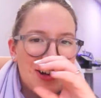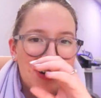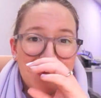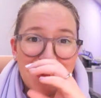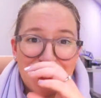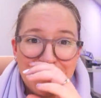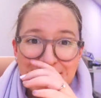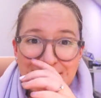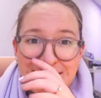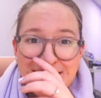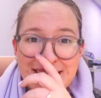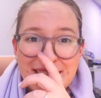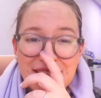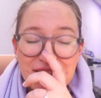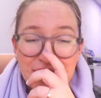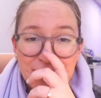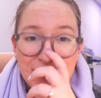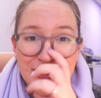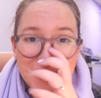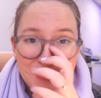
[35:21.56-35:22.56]
all my footage
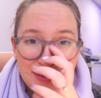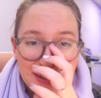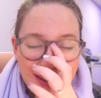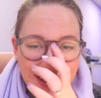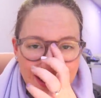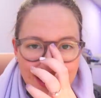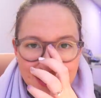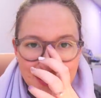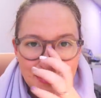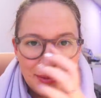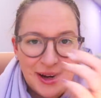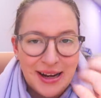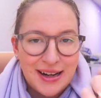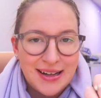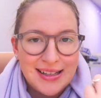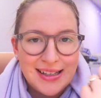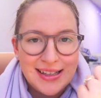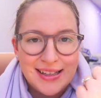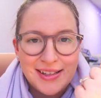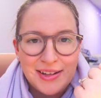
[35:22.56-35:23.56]
from this week into my
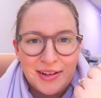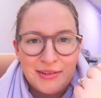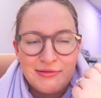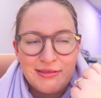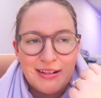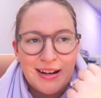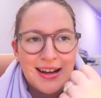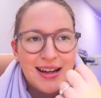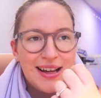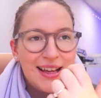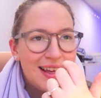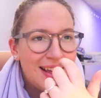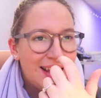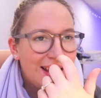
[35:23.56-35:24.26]
editing software